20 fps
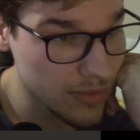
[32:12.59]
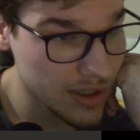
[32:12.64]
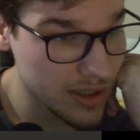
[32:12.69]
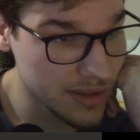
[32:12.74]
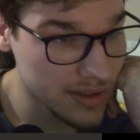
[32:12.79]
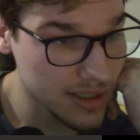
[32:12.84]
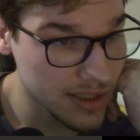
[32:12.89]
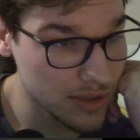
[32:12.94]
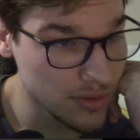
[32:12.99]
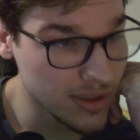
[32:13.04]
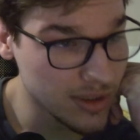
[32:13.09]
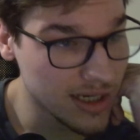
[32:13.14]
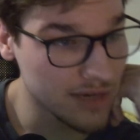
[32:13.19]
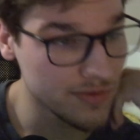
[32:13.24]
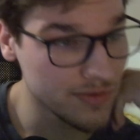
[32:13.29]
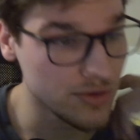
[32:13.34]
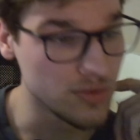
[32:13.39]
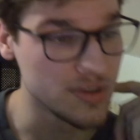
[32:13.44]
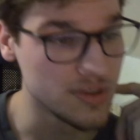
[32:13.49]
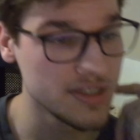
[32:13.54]
And now you
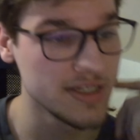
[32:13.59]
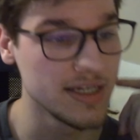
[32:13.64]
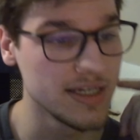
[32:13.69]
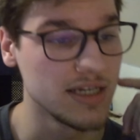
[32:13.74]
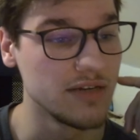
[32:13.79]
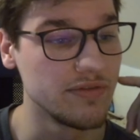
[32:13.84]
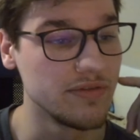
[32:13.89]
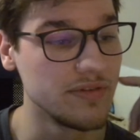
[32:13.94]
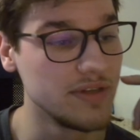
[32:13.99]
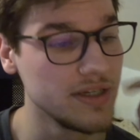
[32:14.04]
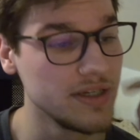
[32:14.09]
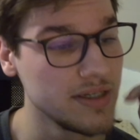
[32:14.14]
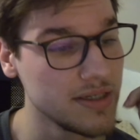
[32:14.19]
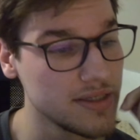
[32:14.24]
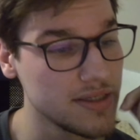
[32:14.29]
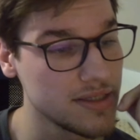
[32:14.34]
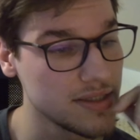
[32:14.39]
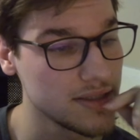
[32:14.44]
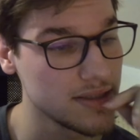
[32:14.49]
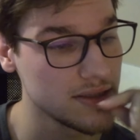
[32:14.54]
have to save
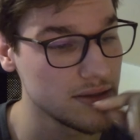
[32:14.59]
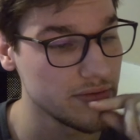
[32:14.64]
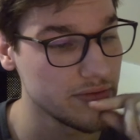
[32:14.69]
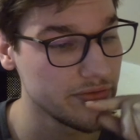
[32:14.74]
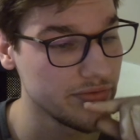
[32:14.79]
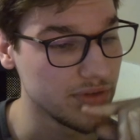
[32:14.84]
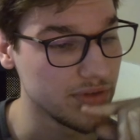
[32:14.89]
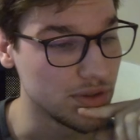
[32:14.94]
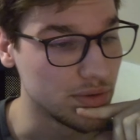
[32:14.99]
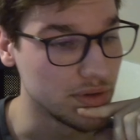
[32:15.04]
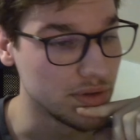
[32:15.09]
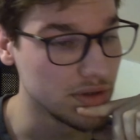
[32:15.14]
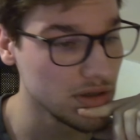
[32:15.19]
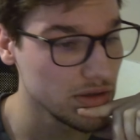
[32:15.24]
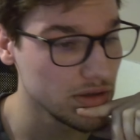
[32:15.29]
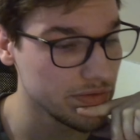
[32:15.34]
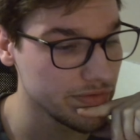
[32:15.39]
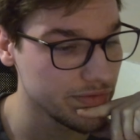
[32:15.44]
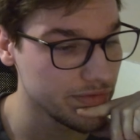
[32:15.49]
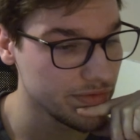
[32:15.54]
this. Fair
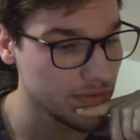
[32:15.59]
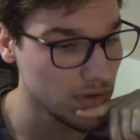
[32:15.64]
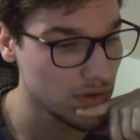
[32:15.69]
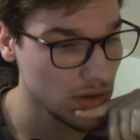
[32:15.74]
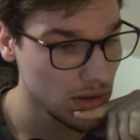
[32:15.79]
enough.